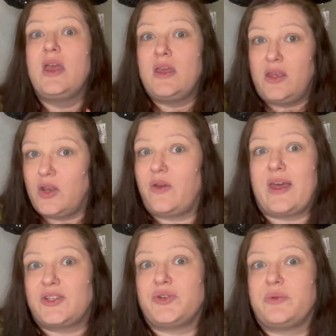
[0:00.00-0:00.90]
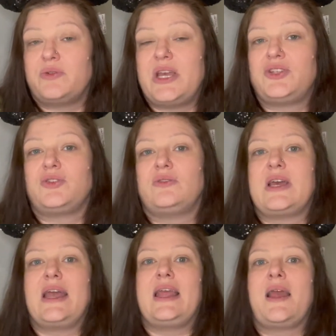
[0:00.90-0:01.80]
You know, that's your rotational
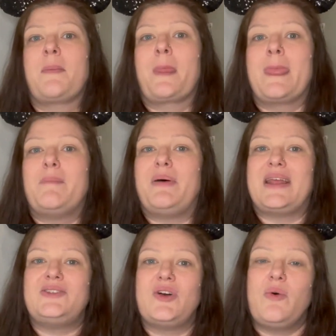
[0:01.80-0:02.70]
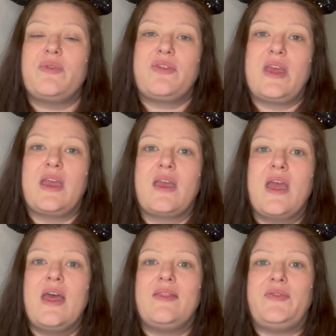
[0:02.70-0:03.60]
dining. But I don't think
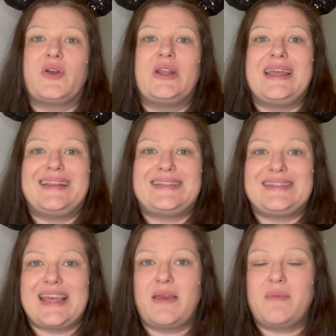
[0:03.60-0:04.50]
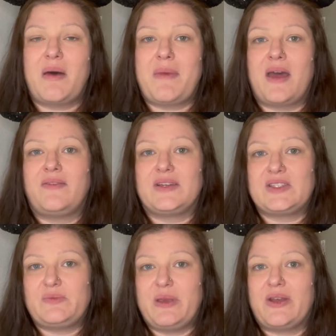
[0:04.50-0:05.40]
that they're going to get the same amount of
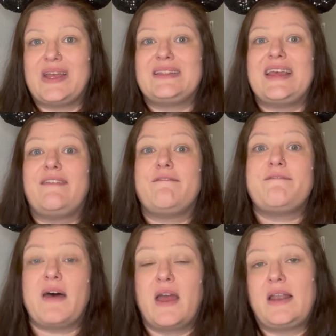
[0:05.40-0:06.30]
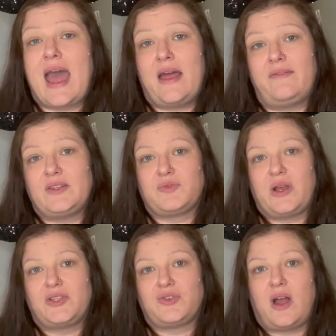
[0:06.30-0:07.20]
experience and fun out of this
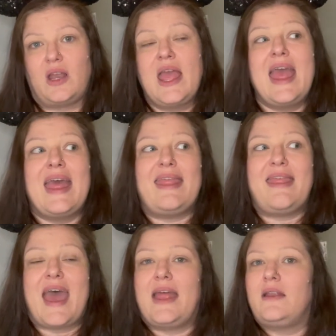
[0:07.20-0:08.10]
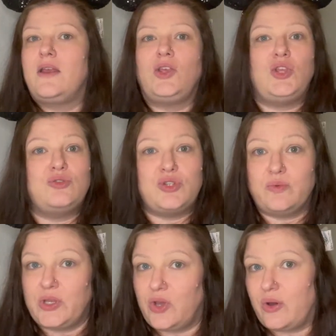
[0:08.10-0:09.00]
restaurant that you do
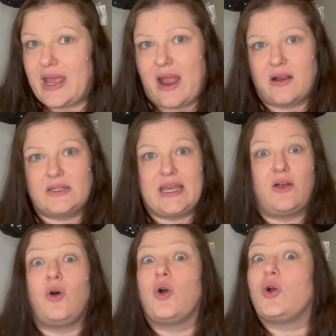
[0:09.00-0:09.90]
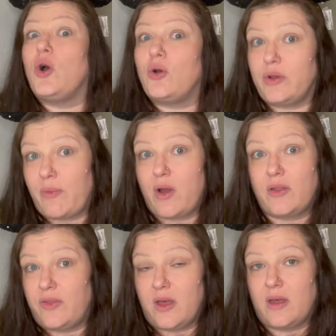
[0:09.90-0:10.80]
when you go to Arendelle or go to
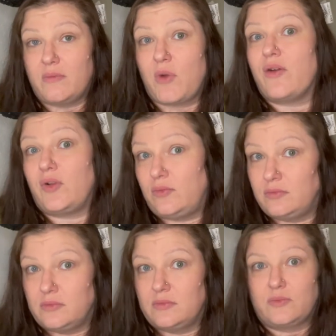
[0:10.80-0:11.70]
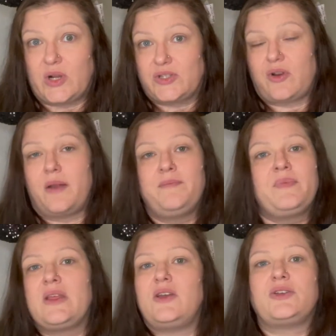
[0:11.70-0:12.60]
the Marvel restaurant.
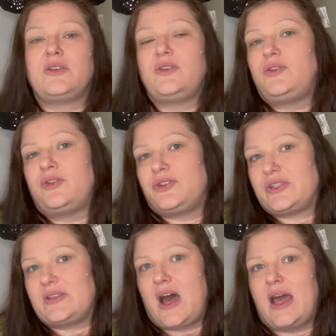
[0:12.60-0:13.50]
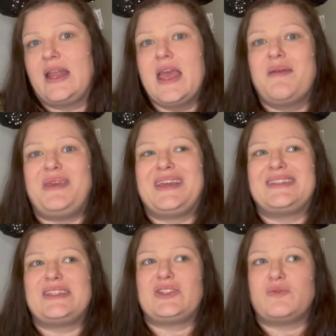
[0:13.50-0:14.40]
You're just not,
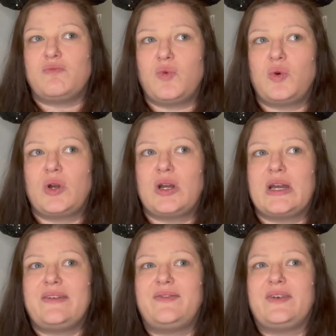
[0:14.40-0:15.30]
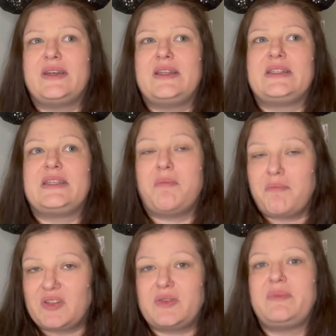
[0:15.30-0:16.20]
because it's more of,
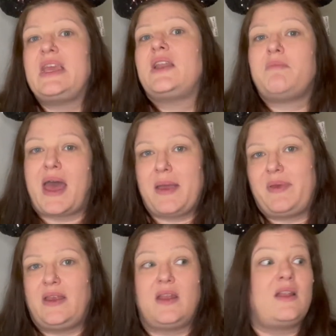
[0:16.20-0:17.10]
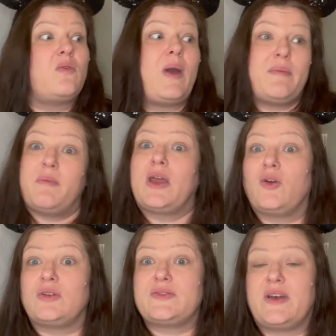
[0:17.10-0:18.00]
to me and in my opinion, and the way my
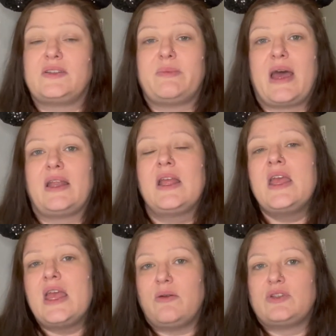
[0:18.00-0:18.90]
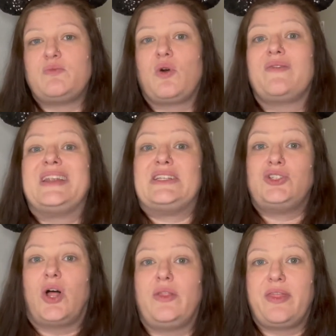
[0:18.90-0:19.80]
girls felt about it, it was more of an
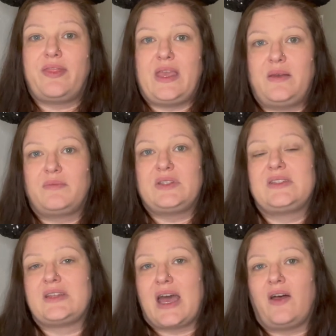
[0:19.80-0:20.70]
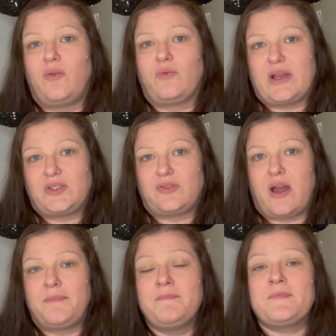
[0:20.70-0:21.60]
adult themed style
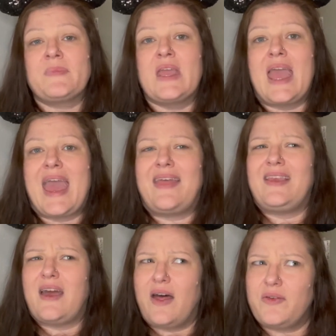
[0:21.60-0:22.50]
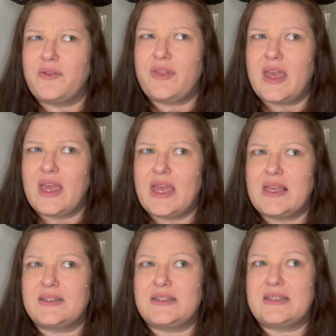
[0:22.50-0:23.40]
restaurant. And the other thing
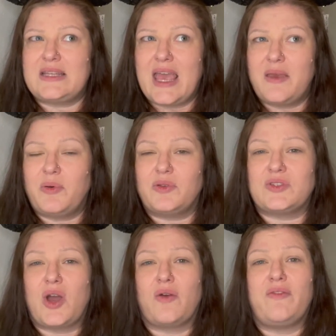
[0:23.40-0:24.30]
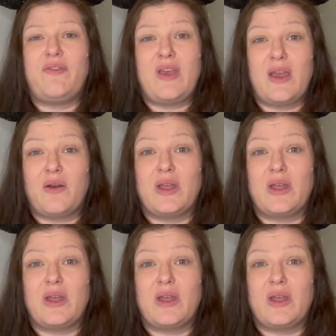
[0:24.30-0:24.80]
is the tables are very